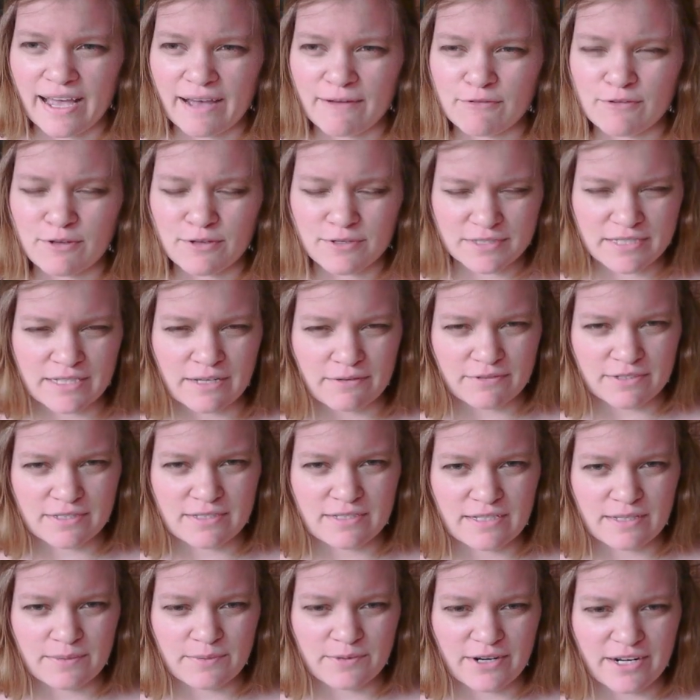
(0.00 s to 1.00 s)
have low
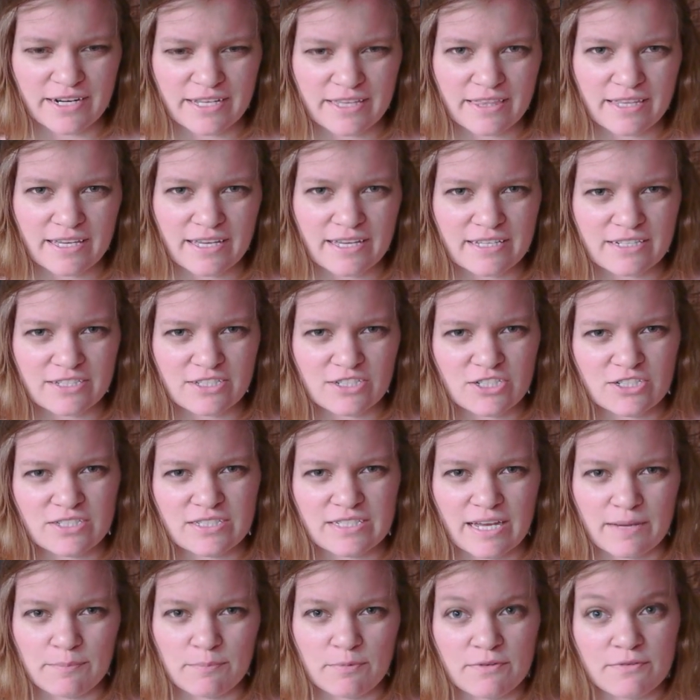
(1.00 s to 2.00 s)
self-esteem or anything, it's
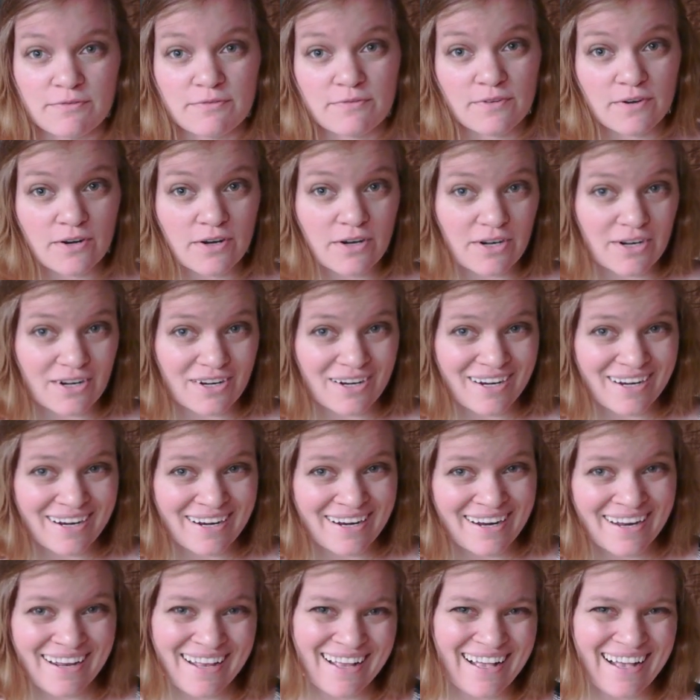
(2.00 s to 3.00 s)
just I prefer
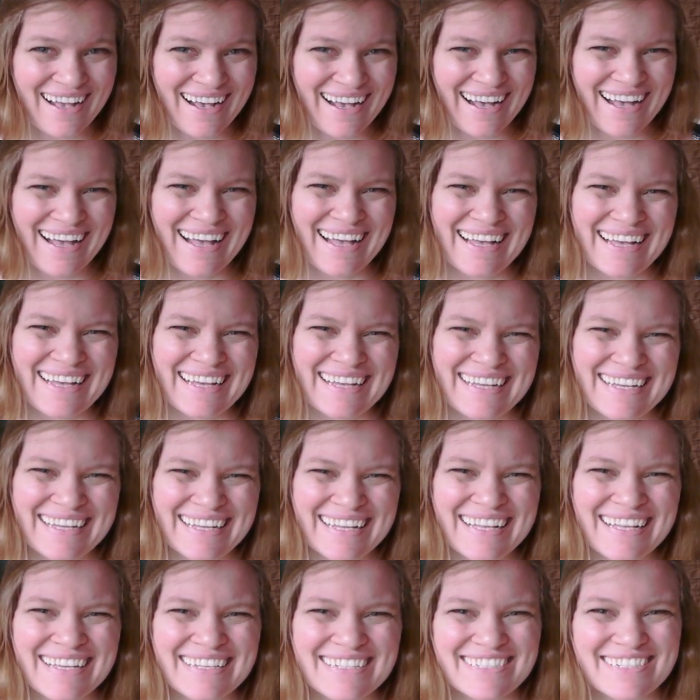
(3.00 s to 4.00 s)

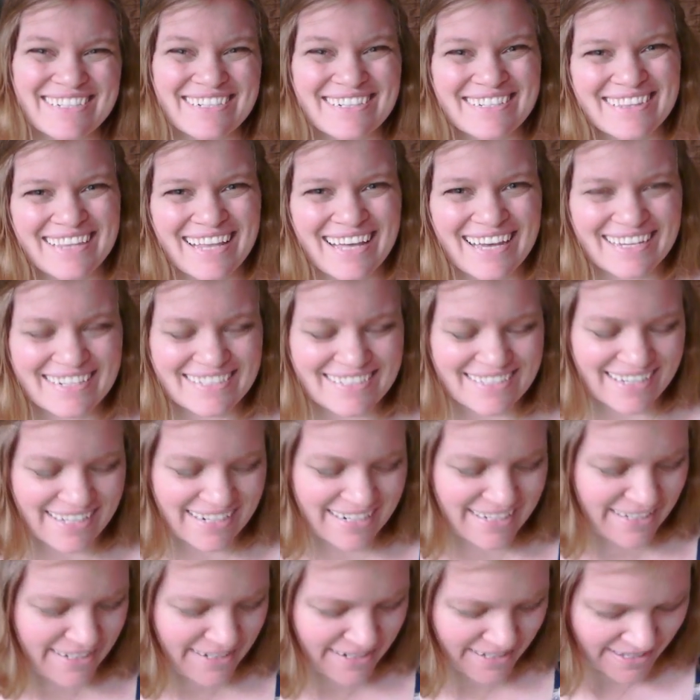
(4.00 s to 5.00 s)
certain lines on
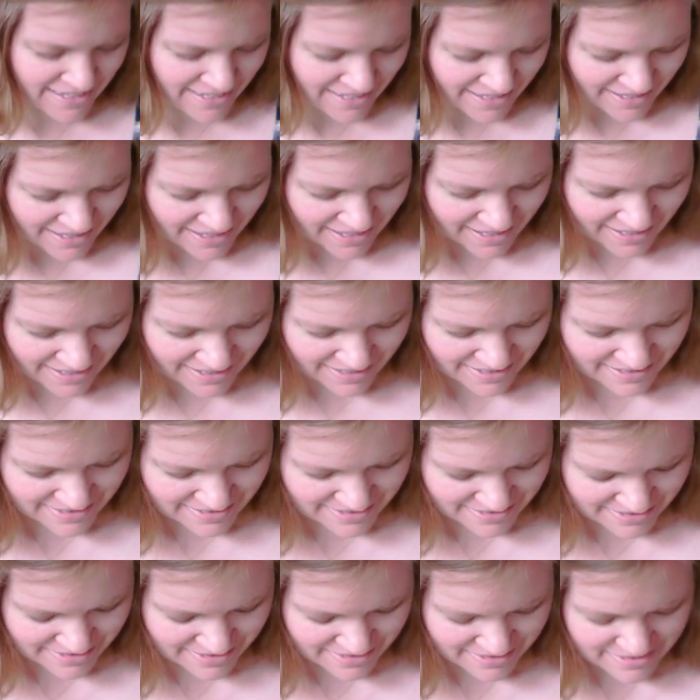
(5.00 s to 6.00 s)
it.
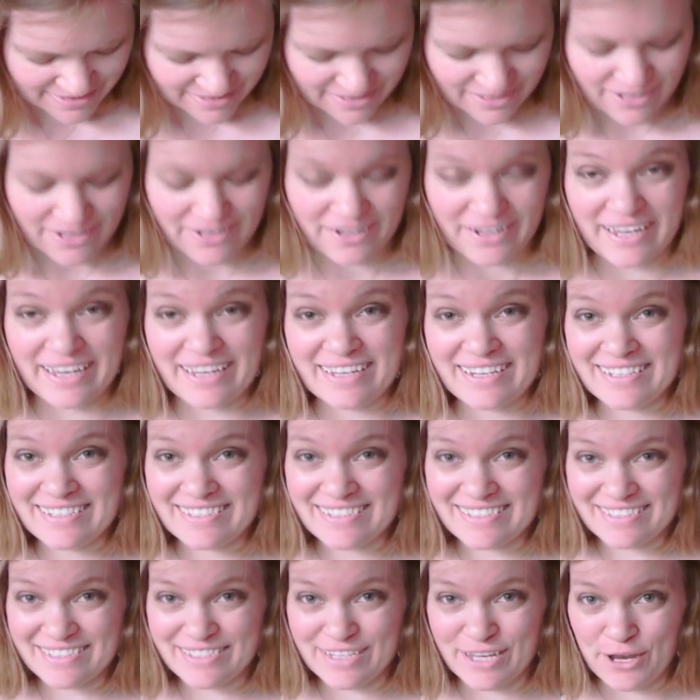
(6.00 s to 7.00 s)
And, okay,
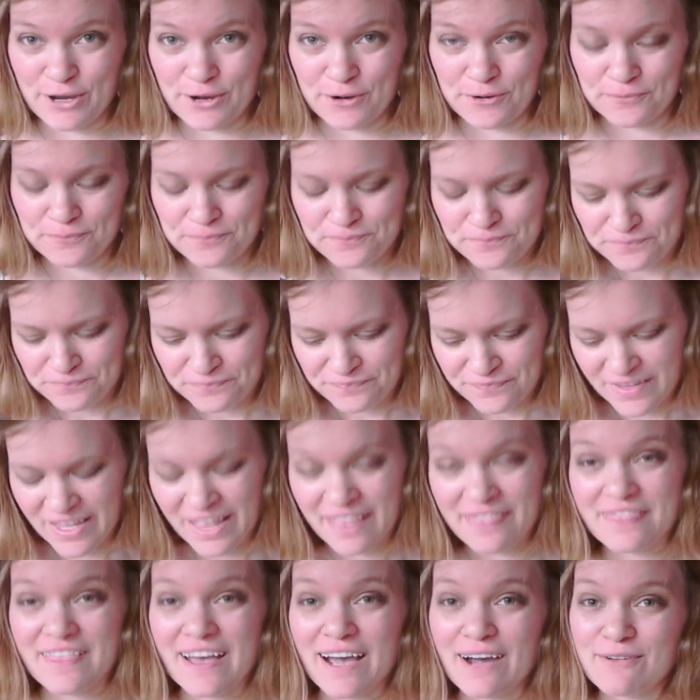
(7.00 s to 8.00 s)
so
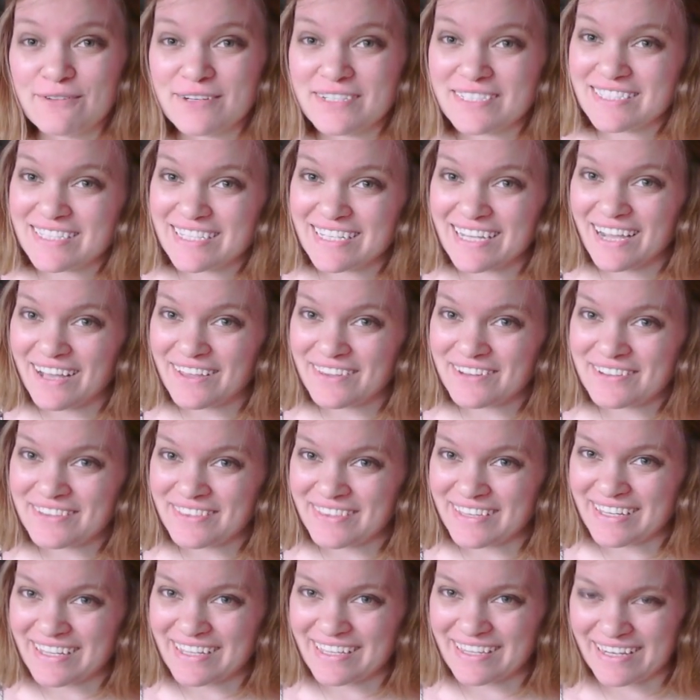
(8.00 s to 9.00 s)
that was the other
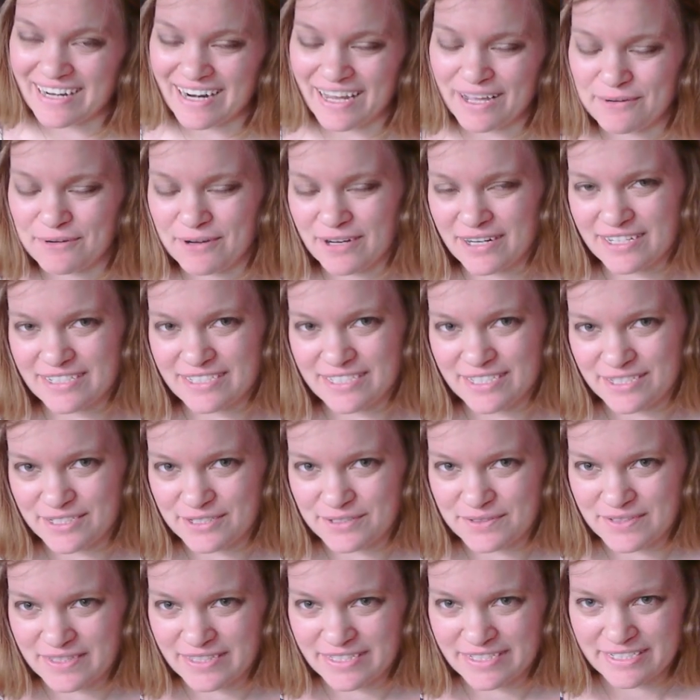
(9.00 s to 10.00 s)
thing that I wanted to
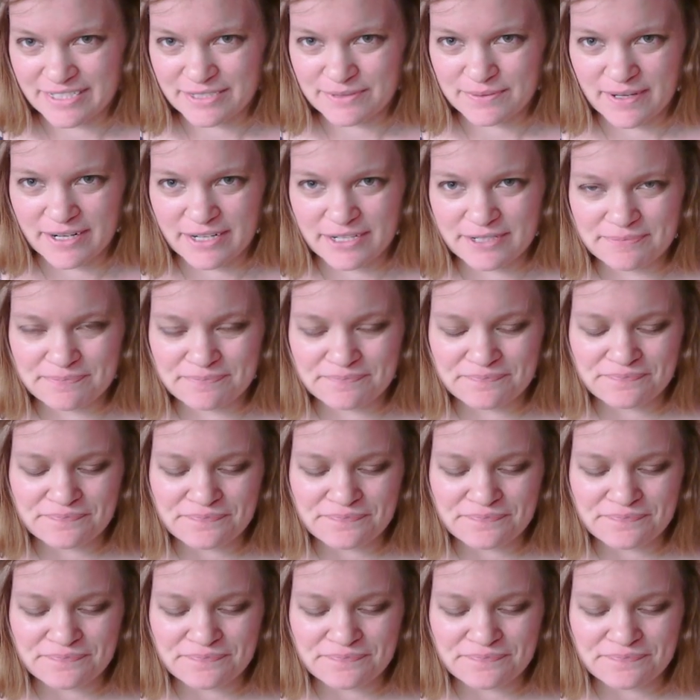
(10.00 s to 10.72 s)
do with this sweater.